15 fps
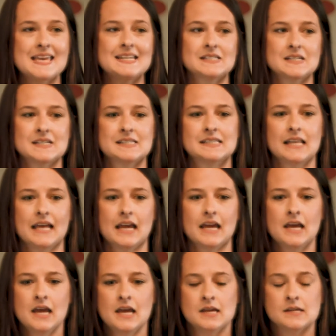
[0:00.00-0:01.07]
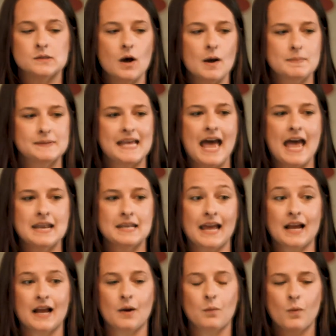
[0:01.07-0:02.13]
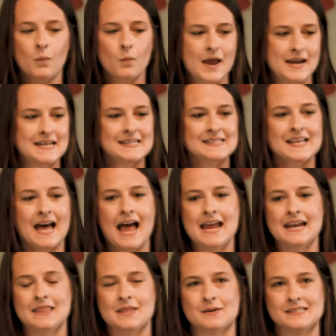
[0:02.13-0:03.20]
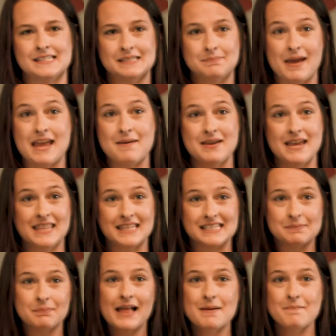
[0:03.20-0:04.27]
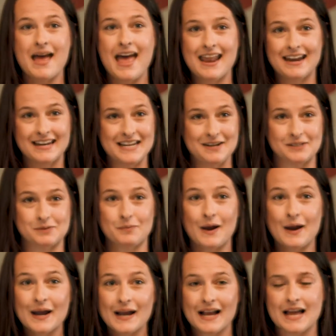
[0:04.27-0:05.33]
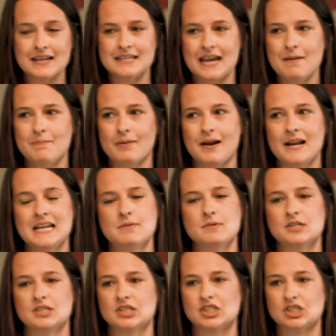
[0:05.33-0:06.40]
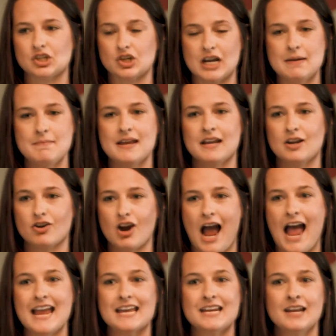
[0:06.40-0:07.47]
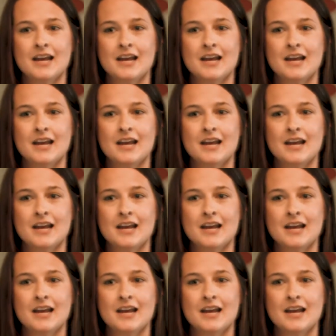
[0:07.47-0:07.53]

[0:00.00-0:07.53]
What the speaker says: He's just so upset. And I went inside and there was this baby in this playpen and he was wearing a diaper and he was just screaming and crying.